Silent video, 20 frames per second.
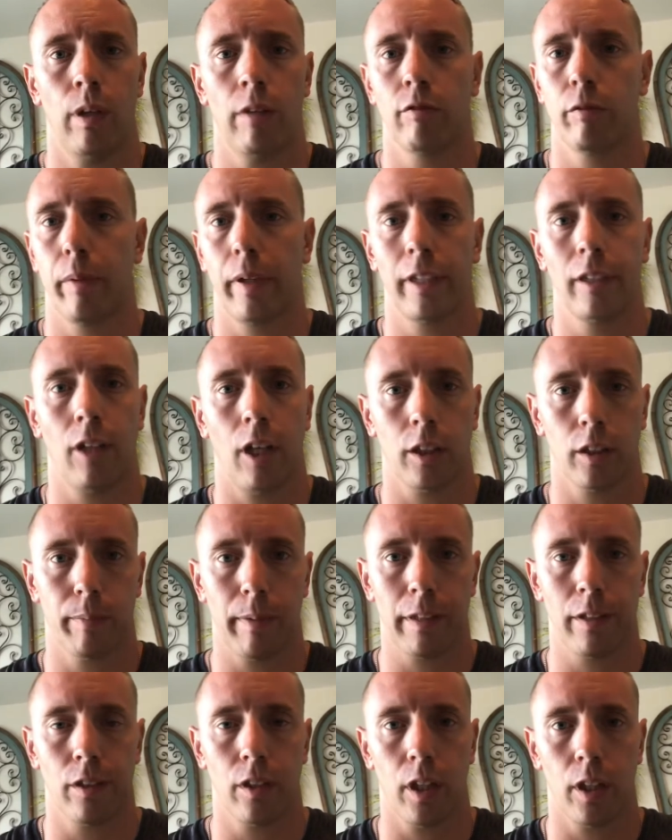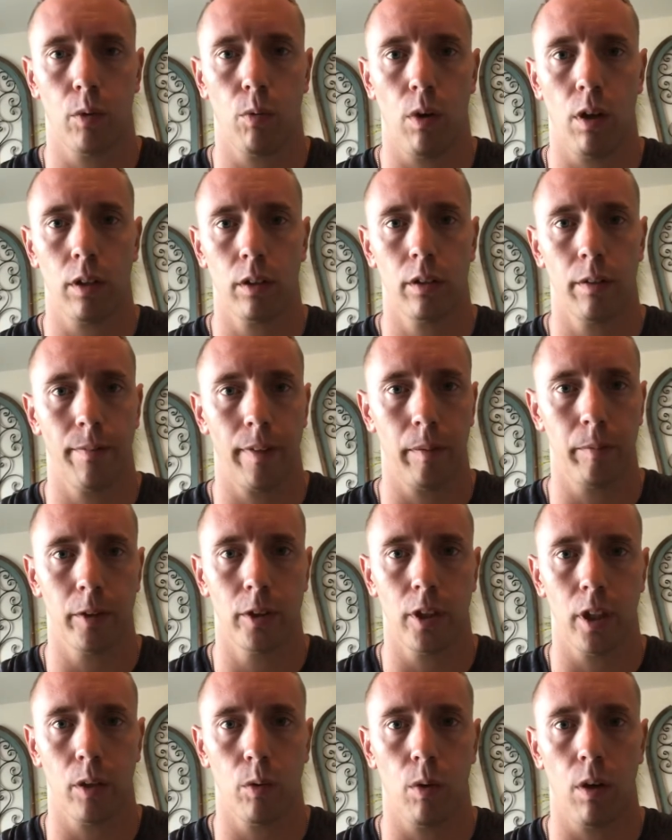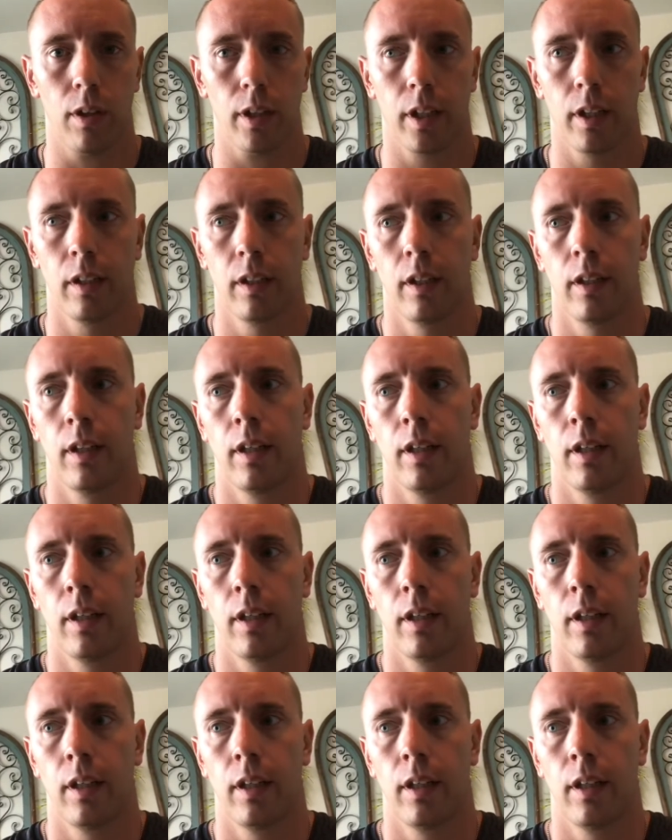Everybody talks about the duck walk, the famous duck walk.